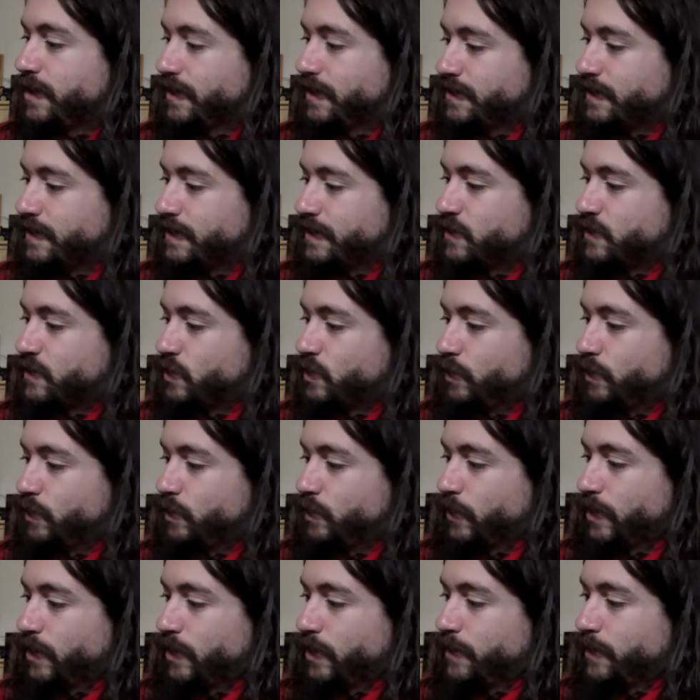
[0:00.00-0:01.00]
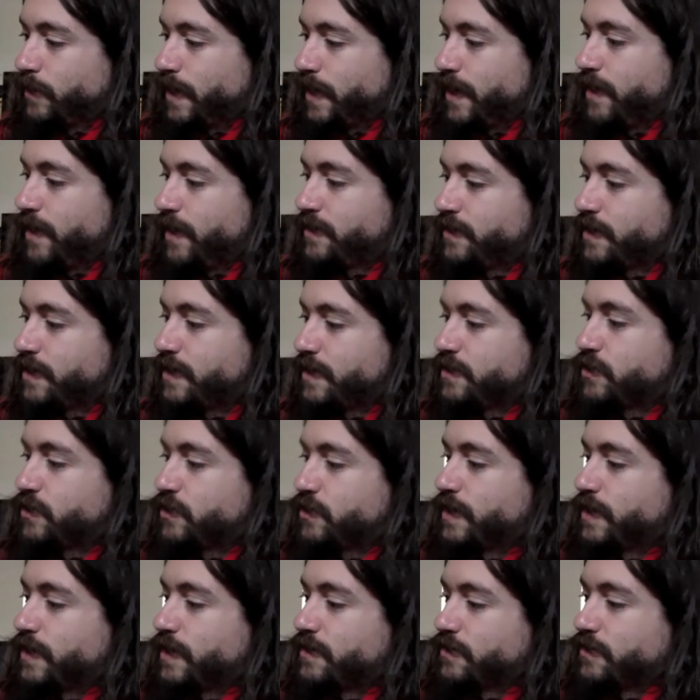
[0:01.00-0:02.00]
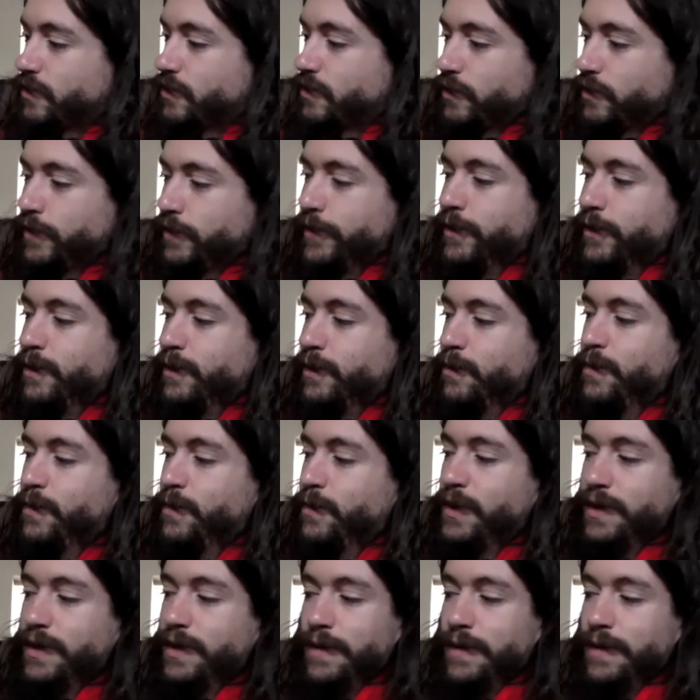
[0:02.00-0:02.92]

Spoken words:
is a superb anti-stress herb.